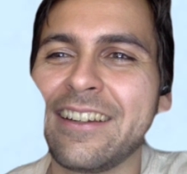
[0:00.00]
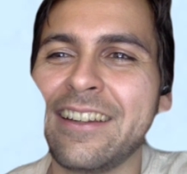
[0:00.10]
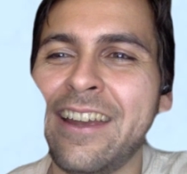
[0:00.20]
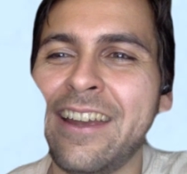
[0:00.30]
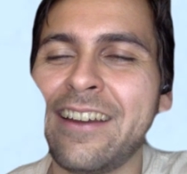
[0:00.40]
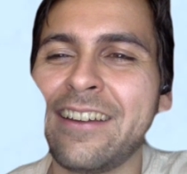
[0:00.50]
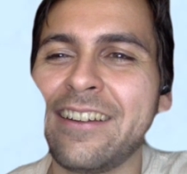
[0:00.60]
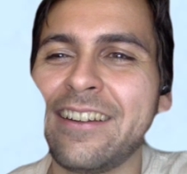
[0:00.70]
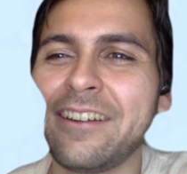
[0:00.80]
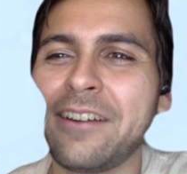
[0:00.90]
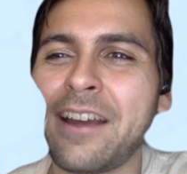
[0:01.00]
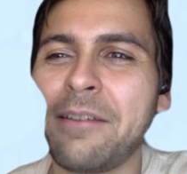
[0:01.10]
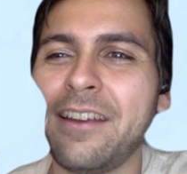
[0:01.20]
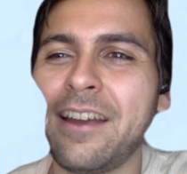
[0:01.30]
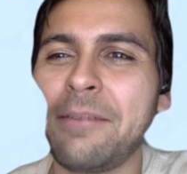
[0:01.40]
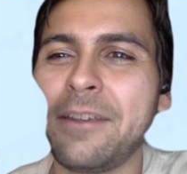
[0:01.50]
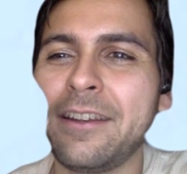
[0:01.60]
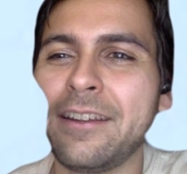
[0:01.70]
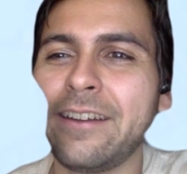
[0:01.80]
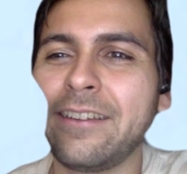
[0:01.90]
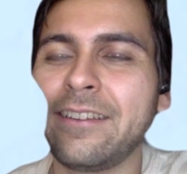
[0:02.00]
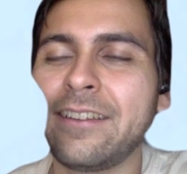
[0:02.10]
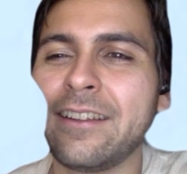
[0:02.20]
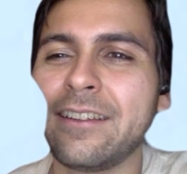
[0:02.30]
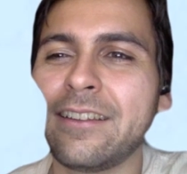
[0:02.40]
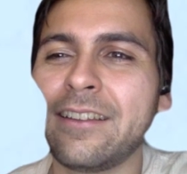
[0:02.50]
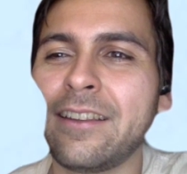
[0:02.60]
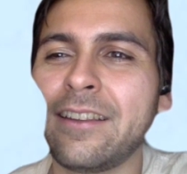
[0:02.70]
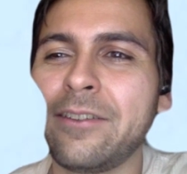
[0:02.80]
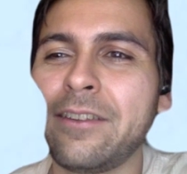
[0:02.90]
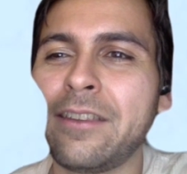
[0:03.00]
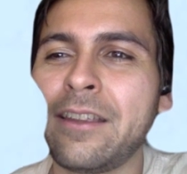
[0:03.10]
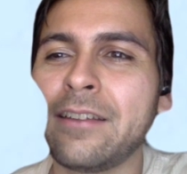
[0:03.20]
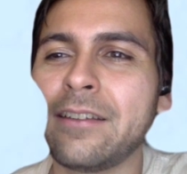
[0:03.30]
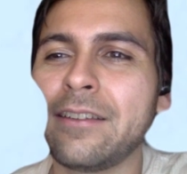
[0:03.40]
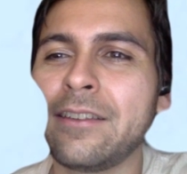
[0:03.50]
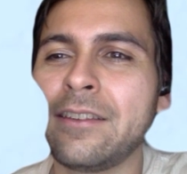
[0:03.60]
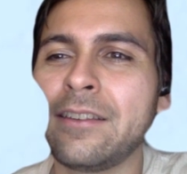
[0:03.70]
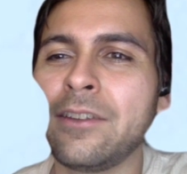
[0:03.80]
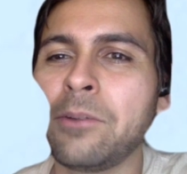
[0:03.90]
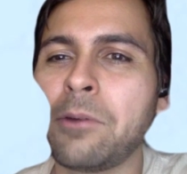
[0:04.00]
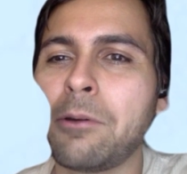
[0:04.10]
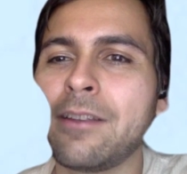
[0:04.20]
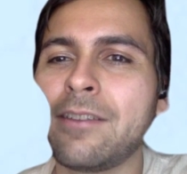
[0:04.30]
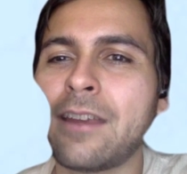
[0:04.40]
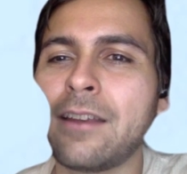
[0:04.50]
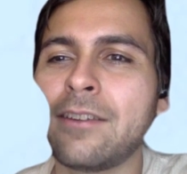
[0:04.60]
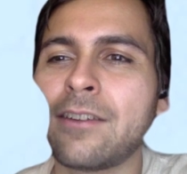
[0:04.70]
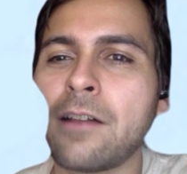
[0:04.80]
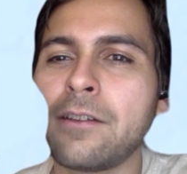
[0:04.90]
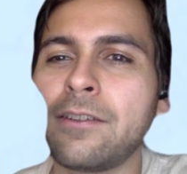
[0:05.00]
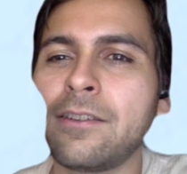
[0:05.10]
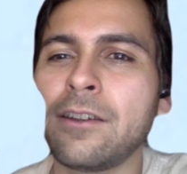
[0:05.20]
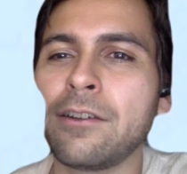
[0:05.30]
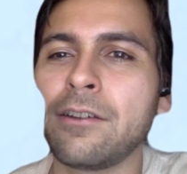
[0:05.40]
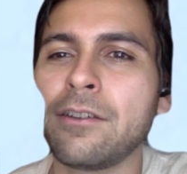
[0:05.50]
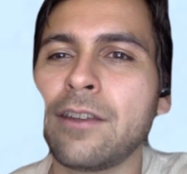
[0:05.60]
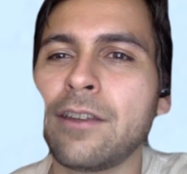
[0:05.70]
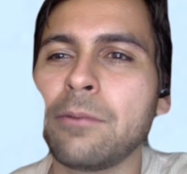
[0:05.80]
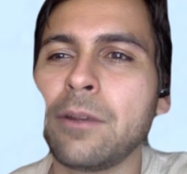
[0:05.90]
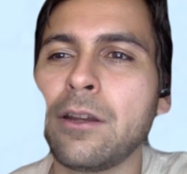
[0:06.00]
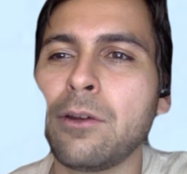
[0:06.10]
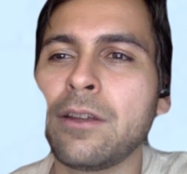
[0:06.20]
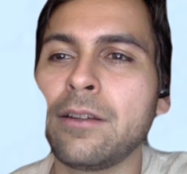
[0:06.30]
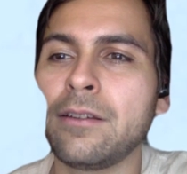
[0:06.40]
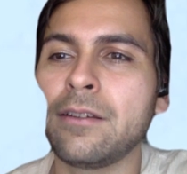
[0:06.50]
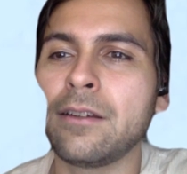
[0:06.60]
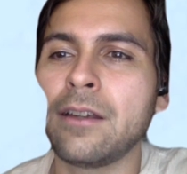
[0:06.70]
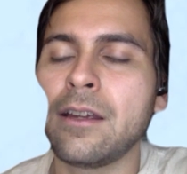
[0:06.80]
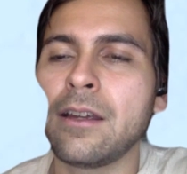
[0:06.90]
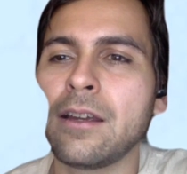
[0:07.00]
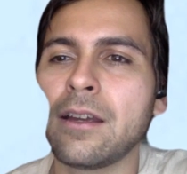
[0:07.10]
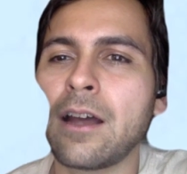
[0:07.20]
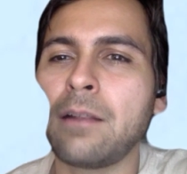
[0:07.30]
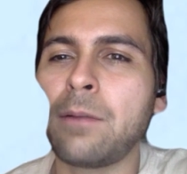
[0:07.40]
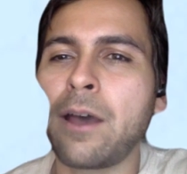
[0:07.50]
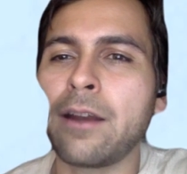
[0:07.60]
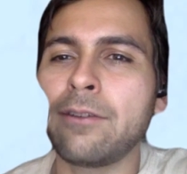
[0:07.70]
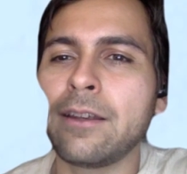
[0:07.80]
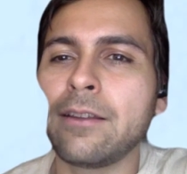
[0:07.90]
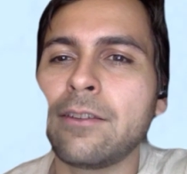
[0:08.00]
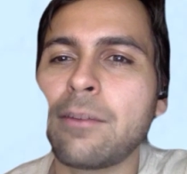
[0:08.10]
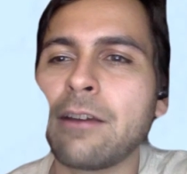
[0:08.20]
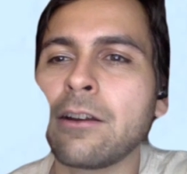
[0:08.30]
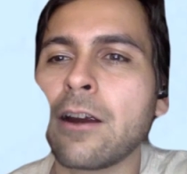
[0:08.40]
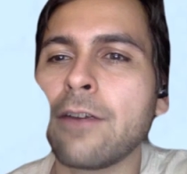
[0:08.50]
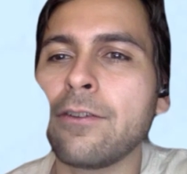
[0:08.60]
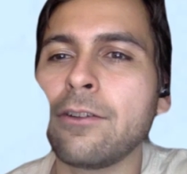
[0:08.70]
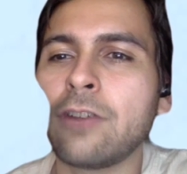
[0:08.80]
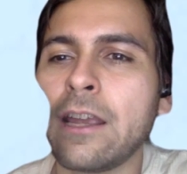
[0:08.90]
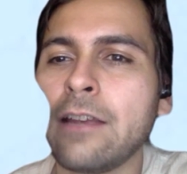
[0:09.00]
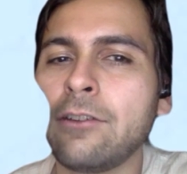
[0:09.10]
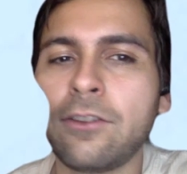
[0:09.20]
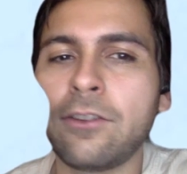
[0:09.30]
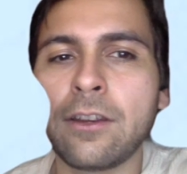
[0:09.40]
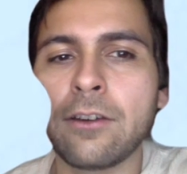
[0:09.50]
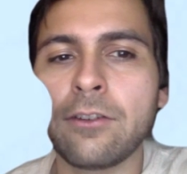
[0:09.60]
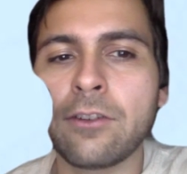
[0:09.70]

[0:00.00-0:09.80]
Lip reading: Yeah, I mean the only way we can take solace here is that we know that a lot of things about Garfield change as the years